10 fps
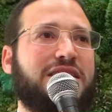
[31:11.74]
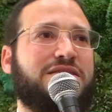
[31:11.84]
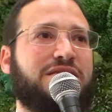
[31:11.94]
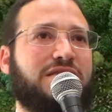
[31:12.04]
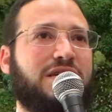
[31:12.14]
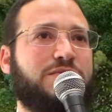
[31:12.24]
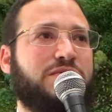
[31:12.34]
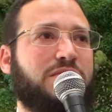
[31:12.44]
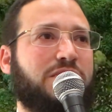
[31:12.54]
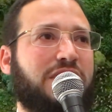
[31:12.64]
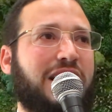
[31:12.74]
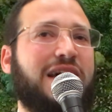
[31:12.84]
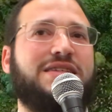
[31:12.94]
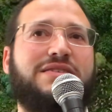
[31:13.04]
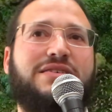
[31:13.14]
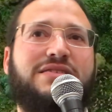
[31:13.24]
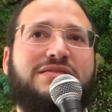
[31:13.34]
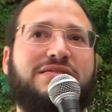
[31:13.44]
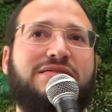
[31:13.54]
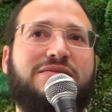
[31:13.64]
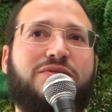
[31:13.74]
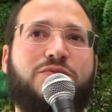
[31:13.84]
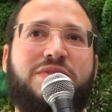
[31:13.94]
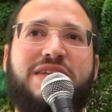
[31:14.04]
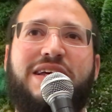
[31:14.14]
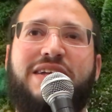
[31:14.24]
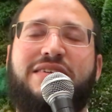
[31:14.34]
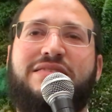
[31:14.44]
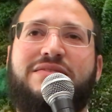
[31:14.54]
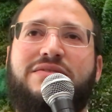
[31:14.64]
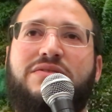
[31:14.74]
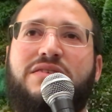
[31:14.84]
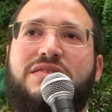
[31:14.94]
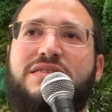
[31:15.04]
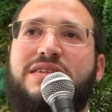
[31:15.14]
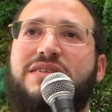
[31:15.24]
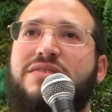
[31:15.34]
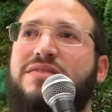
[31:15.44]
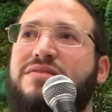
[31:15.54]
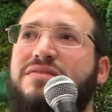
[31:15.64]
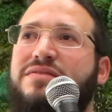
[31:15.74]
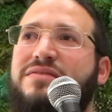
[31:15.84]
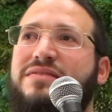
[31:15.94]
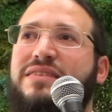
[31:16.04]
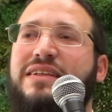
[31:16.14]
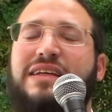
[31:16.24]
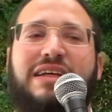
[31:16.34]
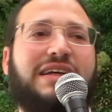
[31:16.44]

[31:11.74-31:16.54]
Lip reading: So the word Esther comes from the word Hester, which means hidden, concealed.